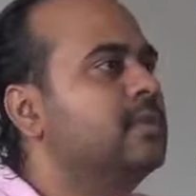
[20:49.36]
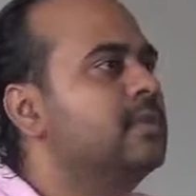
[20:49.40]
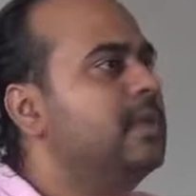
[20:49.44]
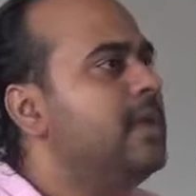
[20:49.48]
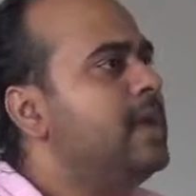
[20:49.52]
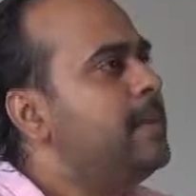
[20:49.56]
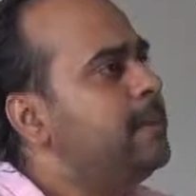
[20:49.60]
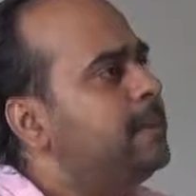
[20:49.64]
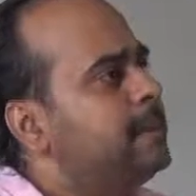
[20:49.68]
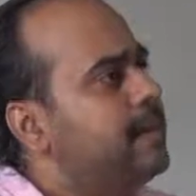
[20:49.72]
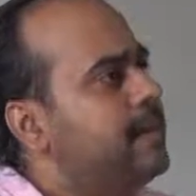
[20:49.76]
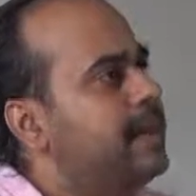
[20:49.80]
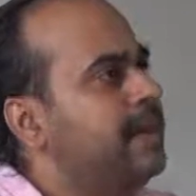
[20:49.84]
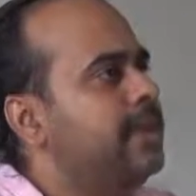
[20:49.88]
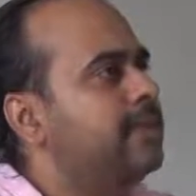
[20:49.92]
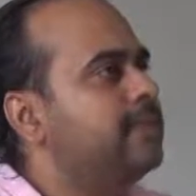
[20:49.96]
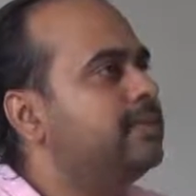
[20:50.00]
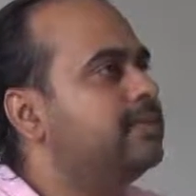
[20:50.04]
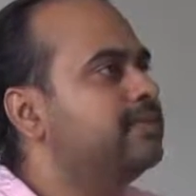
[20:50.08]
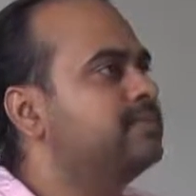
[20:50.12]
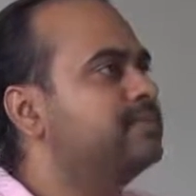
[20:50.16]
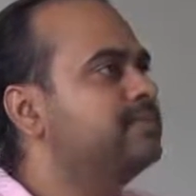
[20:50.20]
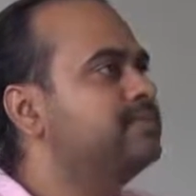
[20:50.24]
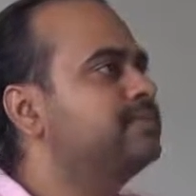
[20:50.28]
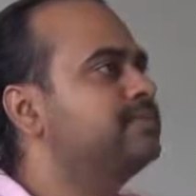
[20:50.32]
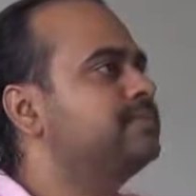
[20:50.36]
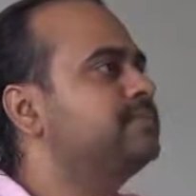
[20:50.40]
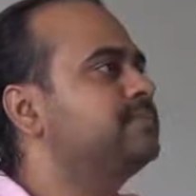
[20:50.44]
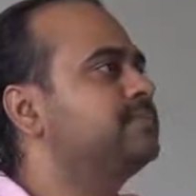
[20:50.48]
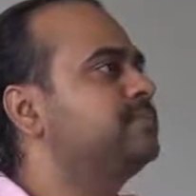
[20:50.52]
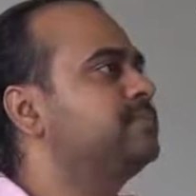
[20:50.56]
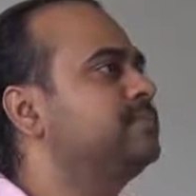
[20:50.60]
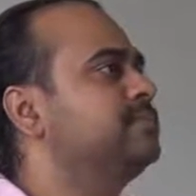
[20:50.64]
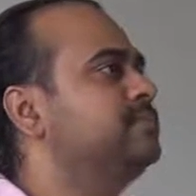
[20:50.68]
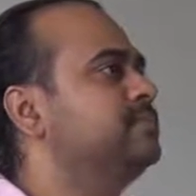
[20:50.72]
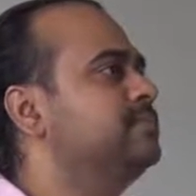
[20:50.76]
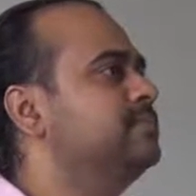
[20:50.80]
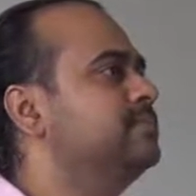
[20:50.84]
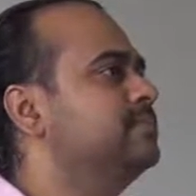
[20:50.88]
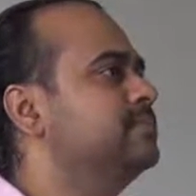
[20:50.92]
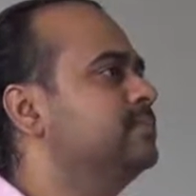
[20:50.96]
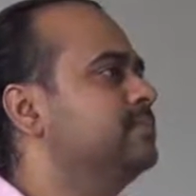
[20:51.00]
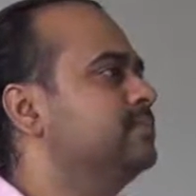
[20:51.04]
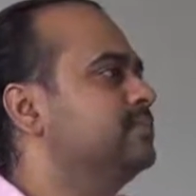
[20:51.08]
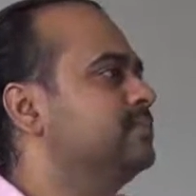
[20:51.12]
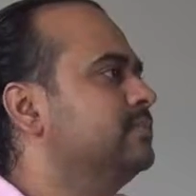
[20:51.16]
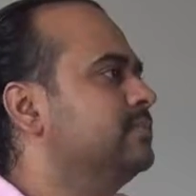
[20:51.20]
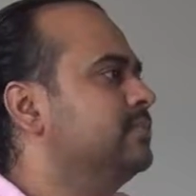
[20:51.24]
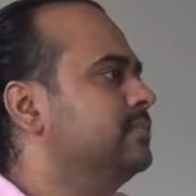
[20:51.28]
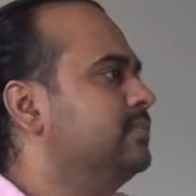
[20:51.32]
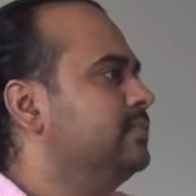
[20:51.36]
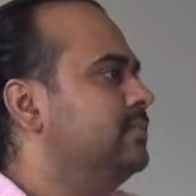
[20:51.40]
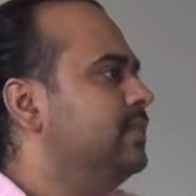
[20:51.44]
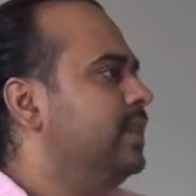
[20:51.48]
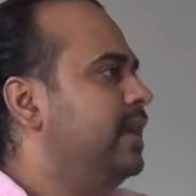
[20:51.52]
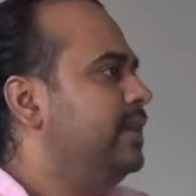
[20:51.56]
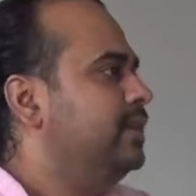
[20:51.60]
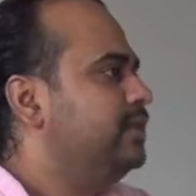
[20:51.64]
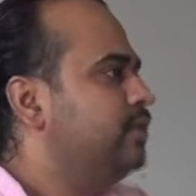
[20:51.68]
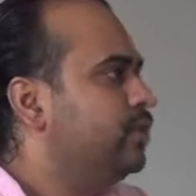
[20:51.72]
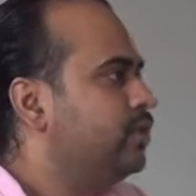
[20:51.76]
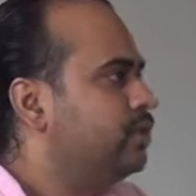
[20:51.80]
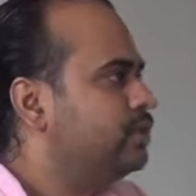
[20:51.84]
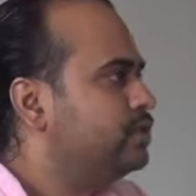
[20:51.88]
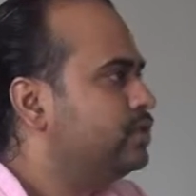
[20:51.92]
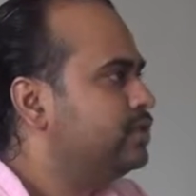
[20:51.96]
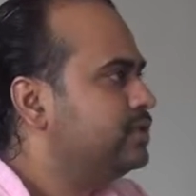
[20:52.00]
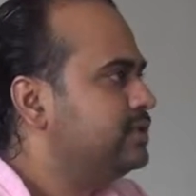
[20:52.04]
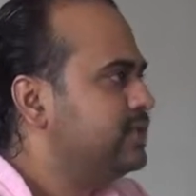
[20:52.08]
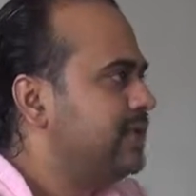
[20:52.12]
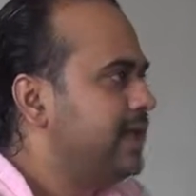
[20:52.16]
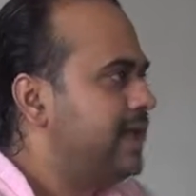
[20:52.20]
Keep running. And those who